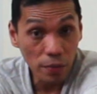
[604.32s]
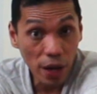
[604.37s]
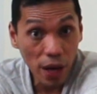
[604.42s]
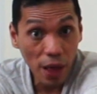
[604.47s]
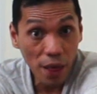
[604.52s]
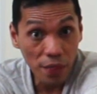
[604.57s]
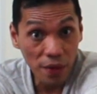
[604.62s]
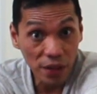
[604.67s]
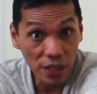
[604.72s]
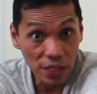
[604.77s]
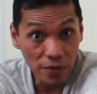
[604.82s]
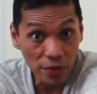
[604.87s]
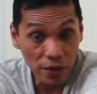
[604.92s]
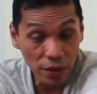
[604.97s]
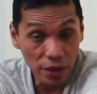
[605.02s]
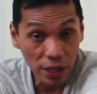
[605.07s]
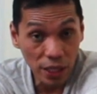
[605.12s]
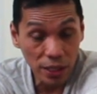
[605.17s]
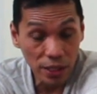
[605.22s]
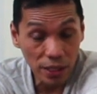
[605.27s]
breath, that's
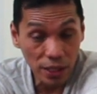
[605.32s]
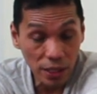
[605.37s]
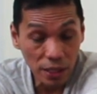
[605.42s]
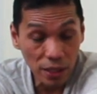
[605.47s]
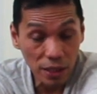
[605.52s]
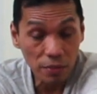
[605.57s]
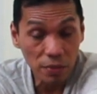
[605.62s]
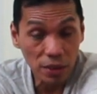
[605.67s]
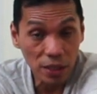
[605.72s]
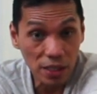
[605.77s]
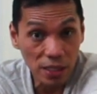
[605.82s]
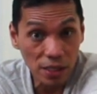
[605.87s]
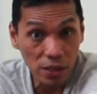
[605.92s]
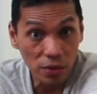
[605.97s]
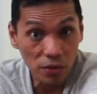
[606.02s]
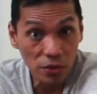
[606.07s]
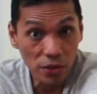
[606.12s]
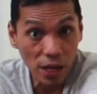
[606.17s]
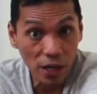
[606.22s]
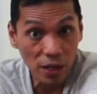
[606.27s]
very ideal, because the
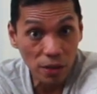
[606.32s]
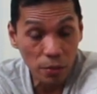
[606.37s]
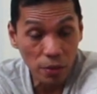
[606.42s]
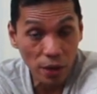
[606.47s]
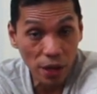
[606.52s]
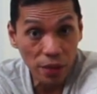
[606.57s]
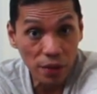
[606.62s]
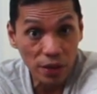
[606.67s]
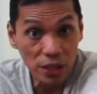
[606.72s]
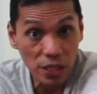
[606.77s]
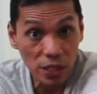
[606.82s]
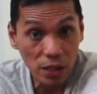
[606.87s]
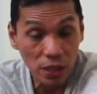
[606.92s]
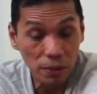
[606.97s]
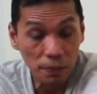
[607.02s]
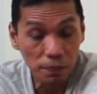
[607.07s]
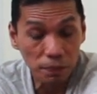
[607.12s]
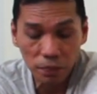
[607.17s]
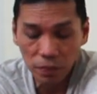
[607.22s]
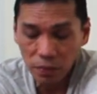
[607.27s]
ujjayi breath is
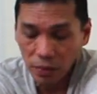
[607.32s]
a